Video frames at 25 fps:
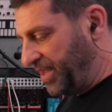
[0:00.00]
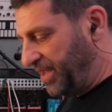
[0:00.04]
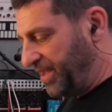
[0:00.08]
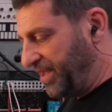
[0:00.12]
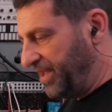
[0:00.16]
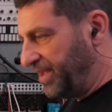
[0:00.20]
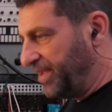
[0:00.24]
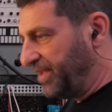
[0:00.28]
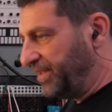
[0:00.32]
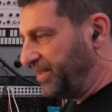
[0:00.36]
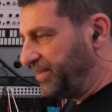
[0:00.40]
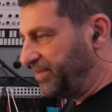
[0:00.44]

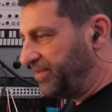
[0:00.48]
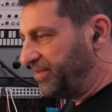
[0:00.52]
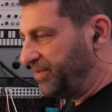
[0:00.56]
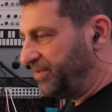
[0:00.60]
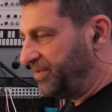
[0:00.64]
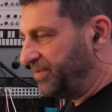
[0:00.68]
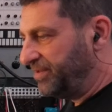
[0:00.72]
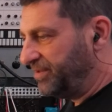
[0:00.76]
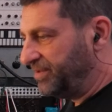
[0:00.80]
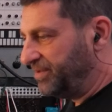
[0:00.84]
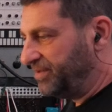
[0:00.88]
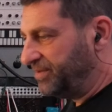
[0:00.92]
And
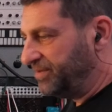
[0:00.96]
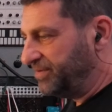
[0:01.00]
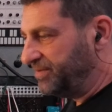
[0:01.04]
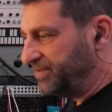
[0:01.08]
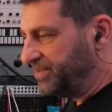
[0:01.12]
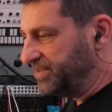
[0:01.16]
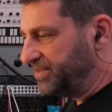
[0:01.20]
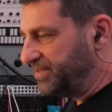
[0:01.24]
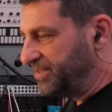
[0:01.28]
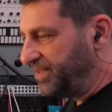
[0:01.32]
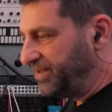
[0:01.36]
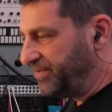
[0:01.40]

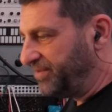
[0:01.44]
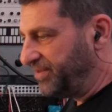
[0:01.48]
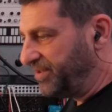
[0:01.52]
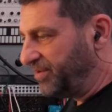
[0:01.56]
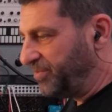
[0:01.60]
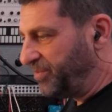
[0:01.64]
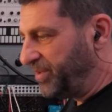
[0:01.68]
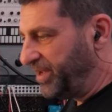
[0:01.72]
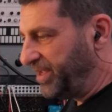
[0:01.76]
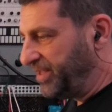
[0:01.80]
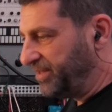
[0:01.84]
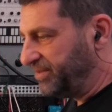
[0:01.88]
there's nothing
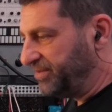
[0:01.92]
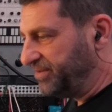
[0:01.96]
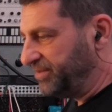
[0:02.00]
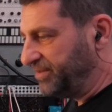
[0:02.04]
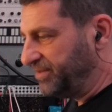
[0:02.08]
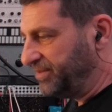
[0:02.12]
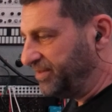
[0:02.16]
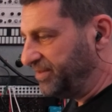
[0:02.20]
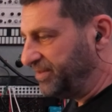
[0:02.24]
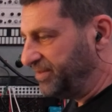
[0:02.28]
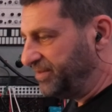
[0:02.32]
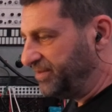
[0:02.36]
better
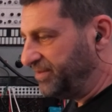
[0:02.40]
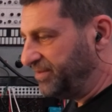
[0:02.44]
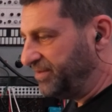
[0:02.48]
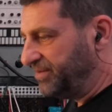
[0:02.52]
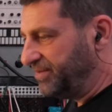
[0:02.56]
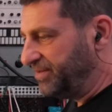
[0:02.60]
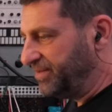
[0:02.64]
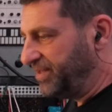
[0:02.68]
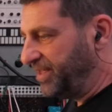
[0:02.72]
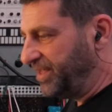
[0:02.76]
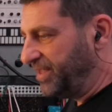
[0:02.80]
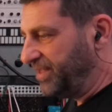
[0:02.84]

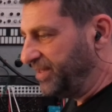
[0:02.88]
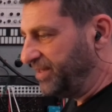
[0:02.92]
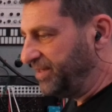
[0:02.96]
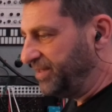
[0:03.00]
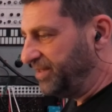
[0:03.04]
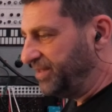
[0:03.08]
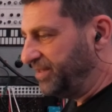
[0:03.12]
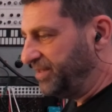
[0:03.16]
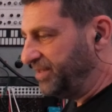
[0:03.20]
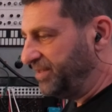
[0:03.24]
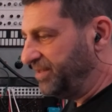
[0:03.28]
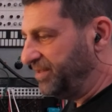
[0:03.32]
than
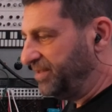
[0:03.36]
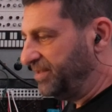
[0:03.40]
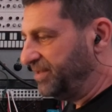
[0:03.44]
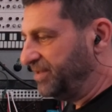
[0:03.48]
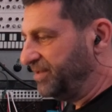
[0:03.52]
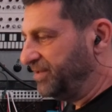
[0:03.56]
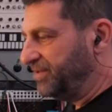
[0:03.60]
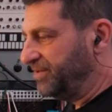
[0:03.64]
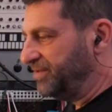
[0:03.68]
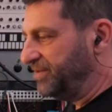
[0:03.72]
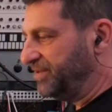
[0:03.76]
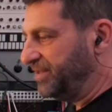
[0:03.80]

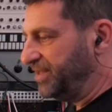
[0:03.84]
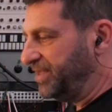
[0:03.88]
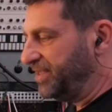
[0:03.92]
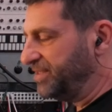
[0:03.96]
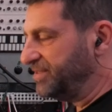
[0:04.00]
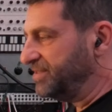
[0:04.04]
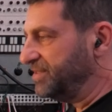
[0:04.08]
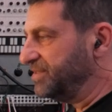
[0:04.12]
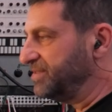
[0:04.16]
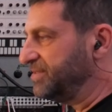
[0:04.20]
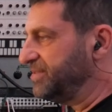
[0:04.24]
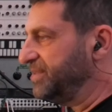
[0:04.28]
the
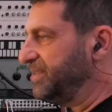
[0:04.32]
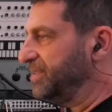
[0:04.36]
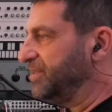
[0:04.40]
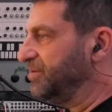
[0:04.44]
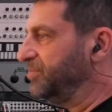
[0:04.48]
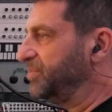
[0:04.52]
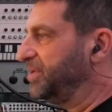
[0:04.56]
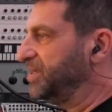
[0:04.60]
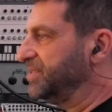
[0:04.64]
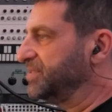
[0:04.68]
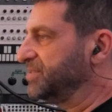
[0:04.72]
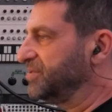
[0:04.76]
SSL
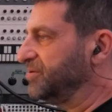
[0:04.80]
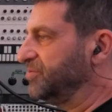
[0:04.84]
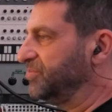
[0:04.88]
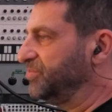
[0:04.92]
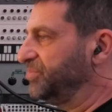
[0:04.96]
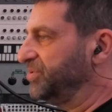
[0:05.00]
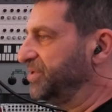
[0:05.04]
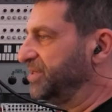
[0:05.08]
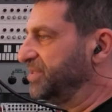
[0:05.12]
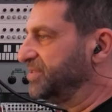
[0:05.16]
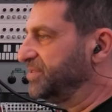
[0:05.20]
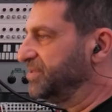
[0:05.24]
bass
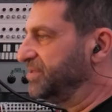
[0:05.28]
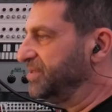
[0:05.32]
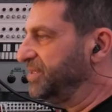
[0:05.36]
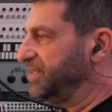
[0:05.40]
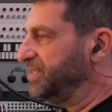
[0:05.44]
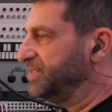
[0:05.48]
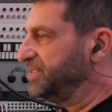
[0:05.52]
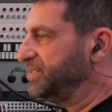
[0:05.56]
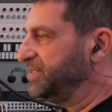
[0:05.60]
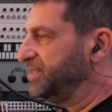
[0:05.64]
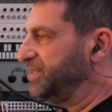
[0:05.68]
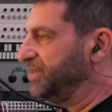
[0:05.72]
compressor.
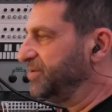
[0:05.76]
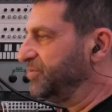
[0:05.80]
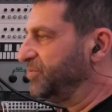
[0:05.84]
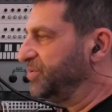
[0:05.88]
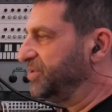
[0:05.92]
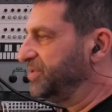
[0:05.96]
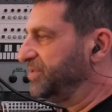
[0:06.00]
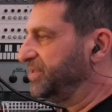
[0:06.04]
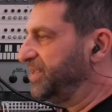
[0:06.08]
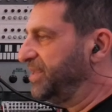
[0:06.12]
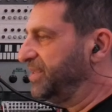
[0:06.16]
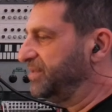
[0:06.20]
Let's hear
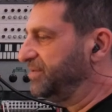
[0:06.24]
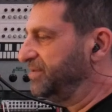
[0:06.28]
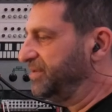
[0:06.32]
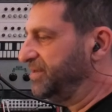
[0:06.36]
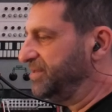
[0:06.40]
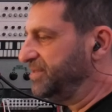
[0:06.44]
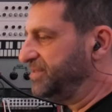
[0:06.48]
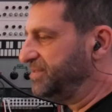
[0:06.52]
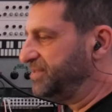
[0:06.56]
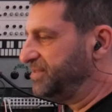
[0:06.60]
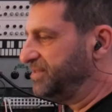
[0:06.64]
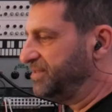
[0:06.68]
what that
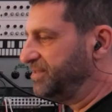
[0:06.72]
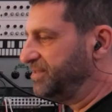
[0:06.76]
does.